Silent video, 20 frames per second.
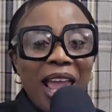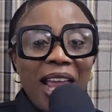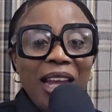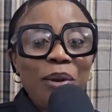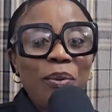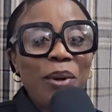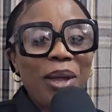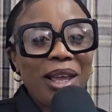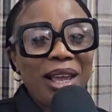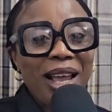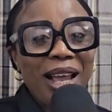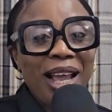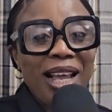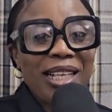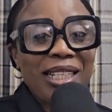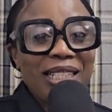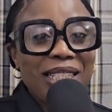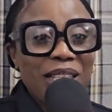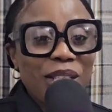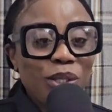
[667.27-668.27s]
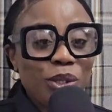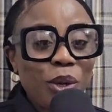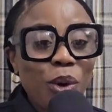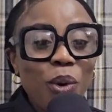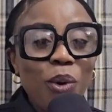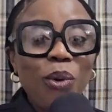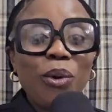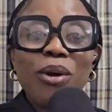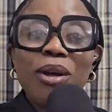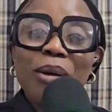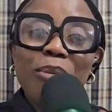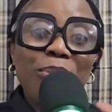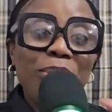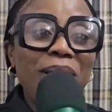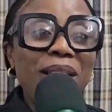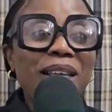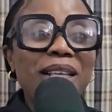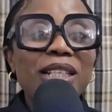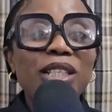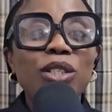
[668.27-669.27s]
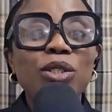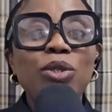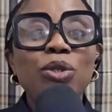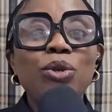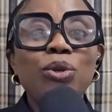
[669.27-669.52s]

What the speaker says: Anyway, guys, so please